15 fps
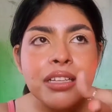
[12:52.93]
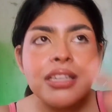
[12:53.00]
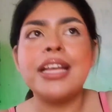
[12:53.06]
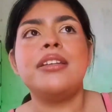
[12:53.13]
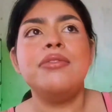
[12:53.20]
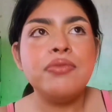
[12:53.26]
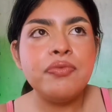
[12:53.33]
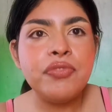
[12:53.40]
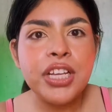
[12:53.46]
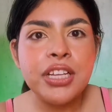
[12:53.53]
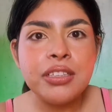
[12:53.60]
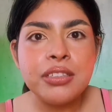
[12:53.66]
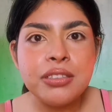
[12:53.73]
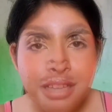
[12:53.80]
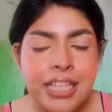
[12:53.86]
like
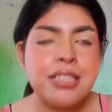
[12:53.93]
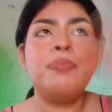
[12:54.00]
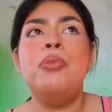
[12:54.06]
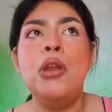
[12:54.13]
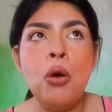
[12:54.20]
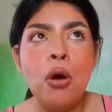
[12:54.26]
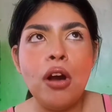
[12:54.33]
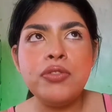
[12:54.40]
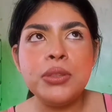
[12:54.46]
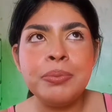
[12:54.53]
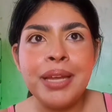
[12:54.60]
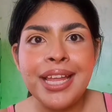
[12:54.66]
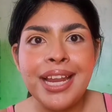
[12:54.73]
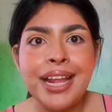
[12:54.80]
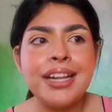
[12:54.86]
freaking, there's a blow off
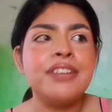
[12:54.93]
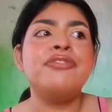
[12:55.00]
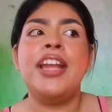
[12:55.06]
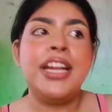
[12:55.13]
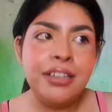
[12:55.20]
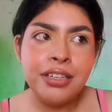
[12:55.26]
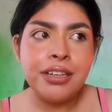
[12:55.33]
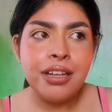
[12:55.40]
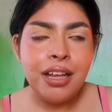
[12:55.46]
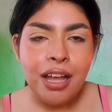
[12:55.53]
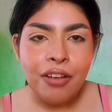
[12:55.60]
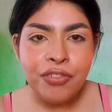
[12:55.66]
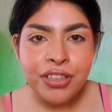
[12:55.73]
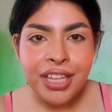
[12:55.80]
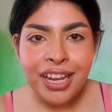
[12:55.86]
smell and I faint
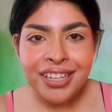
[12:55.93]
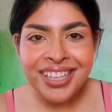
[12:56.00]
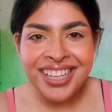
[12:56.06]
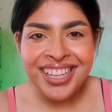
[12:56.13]
after that.